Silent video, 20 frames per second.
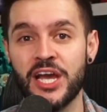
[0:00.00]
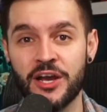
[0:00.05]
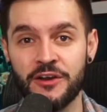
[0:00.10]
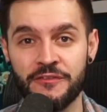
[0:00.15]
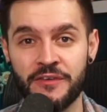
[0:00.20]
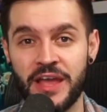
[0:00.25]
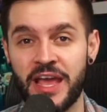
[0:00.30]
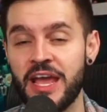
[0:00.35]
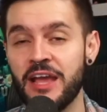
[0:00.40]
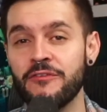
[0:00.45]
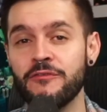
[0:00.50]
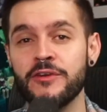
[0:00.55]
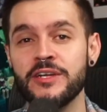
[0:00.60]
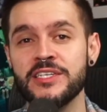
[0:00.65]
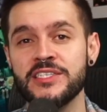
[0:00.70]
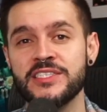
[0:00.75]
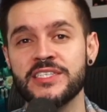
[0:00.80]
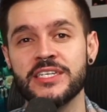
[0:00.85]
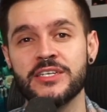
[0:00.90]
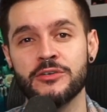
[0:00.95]
Of every
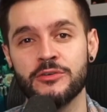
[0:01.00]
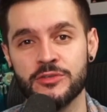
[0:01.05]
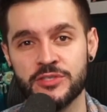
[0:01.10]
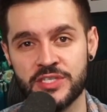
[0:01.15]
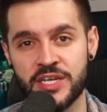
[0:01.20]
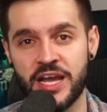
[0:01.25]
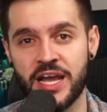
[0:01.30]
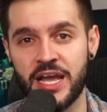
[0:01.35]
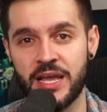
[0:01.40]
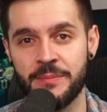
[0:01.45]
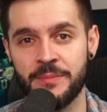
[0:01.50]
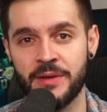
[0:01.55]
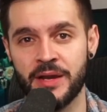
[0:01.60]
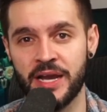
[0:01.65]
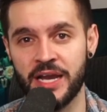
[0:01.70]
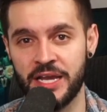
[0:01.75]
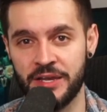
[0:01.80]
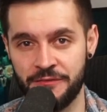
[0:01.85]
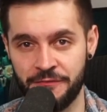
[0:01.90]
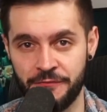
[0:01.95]
single time
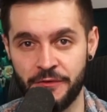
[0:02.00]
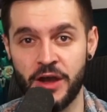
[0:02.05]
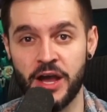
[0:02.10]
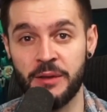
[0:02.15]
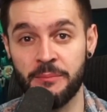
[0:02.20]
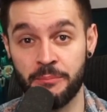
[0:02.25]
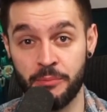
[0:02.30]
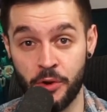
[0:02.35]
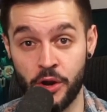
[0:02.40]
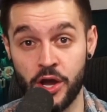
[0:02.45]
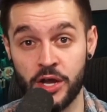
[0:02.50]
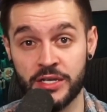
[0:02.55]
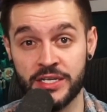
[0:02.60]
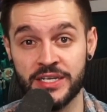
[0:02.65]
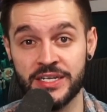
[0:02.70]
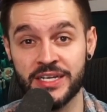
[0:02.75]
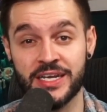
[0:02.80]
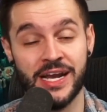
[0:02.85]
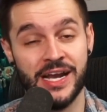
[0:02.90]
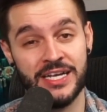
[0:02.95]
I fought Brock
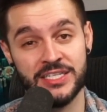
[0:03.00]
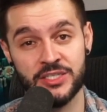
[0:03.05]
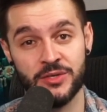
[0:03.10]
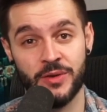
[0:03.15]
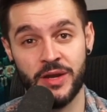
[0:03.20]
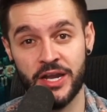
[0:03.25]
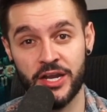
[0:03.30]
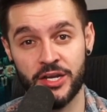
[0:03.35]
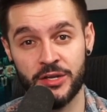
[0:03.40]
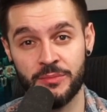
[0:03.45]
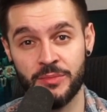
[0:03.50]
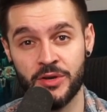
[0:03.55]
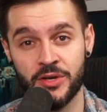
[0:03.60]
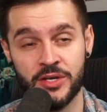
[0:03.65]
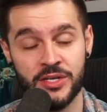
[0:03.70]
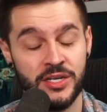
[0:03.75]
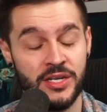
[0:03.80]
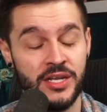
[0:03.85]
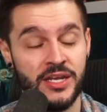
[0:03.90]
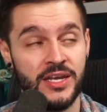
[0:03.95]
in Kaizo
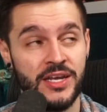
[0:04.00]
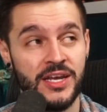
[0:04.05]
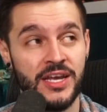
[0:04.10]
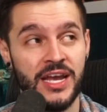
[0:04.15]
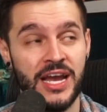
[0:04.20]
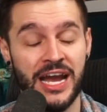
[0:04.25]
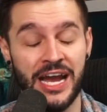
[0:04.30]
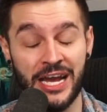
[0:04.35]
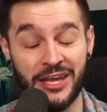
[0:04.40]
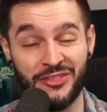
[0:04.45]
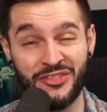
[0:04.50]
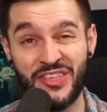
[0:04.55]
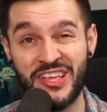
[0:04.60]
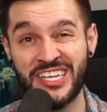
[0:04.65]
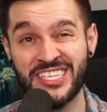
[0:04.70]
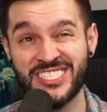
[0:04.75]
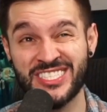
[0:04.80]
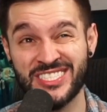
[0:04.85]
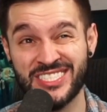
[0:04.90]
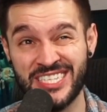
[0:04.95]
IronMON, I think
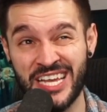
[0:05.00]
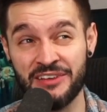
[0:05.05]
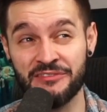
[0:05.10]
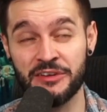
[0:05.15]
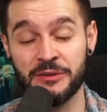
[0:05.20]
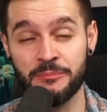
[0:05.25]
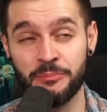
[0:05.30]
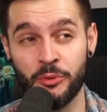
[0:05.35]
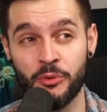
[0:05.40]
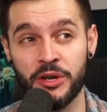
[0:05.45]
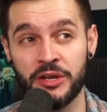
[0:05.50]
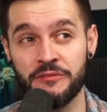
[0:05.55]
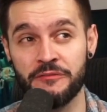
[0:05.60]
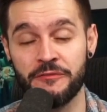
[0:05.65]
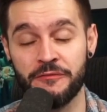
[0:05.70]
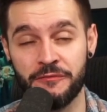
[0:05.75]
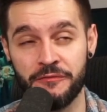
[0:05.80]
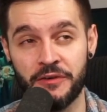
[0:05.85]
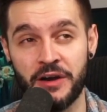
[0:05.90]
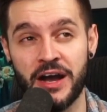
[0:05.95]

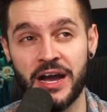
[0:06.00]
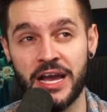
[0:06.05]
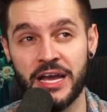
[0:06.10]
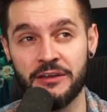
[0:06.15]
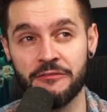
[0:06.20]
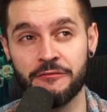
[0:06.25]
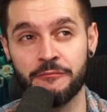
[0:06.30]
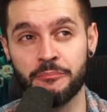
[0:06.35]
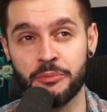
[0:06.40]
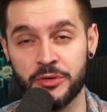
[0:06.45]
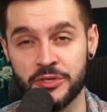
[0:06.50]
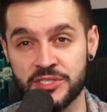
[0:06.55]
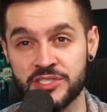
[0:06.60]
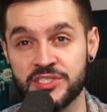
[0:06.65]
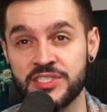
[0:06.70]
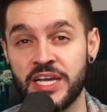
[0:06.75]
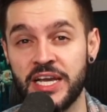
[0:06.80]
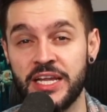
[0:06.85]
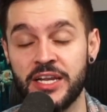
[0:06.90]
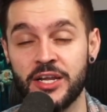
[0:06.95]

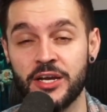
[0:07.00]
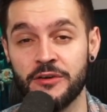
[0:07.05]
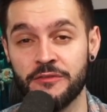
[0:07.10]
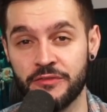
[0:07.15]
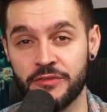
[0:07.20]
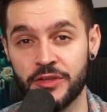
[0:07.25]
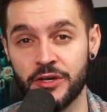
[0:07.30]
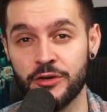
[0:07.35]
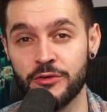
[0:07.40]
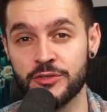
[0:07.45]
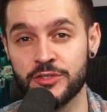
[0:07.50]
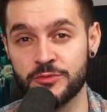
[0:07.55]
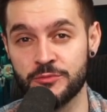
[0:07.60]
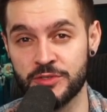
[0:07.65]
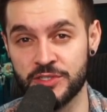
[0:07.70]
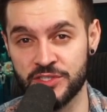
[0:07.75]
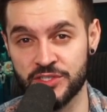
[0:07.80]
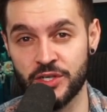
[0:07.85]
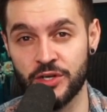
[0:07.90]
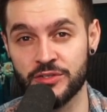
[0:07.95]
7.5% of those
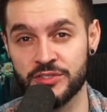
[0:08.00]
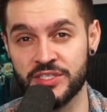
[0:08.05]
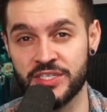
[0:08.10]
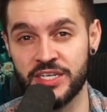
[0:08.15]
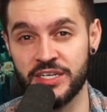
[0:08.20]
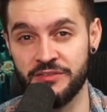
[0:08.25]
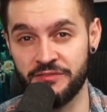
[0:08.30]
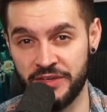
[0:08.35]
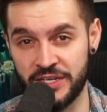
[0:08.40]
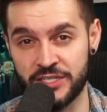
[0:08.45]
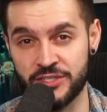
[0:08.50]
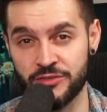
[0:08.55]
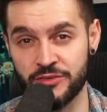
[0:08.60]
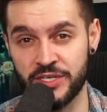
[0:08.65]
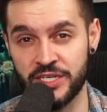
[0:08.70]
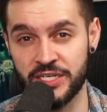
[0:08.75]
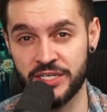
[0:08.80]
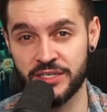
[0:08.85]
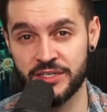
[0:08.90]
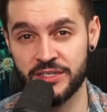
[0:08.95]
resulted in victory.